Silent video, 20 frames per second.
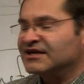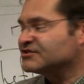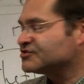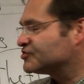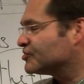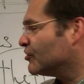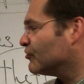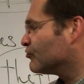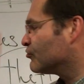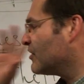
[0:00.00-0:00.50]

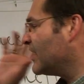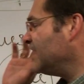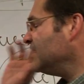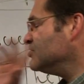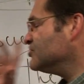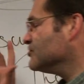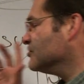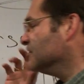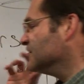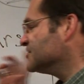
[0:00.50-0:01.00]
So
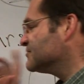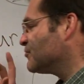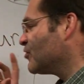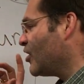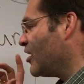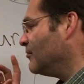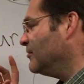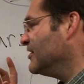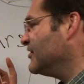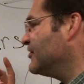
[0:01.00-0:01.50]
Rachel is
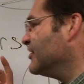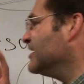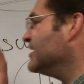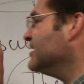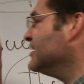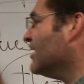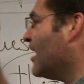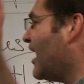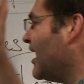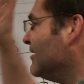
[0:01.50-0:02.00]
probably
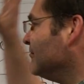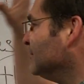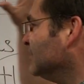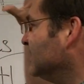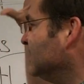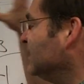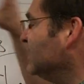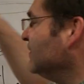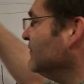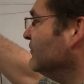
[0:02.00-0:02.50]
thinking, I'm
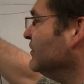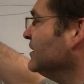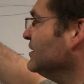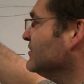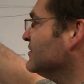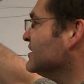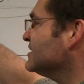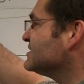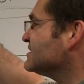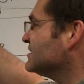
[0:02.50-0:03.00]

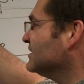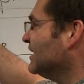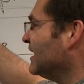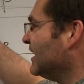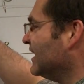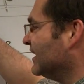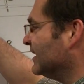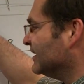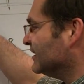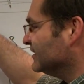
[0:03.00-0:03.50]
leaving this
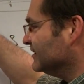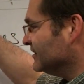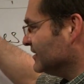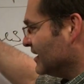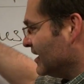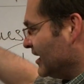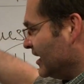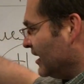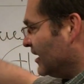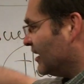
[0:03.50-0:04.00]
land
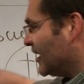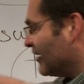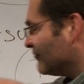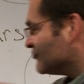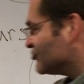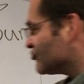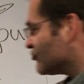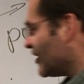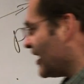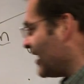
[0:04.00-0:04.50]
and
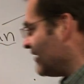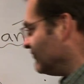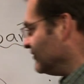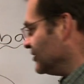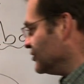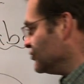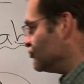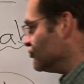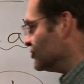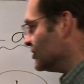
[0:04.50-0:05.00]
I'm
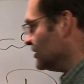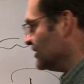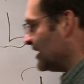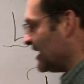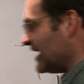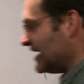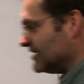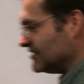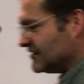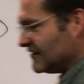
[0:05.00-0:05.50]
traveling to the
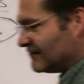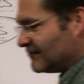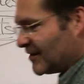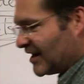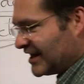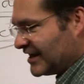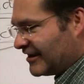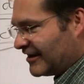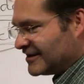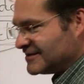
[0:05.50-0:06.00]
land of
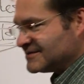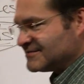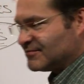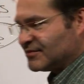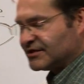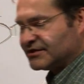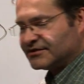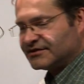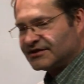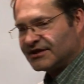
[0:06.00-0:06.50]
my
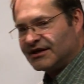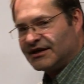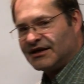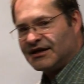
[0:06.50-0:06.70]
husband.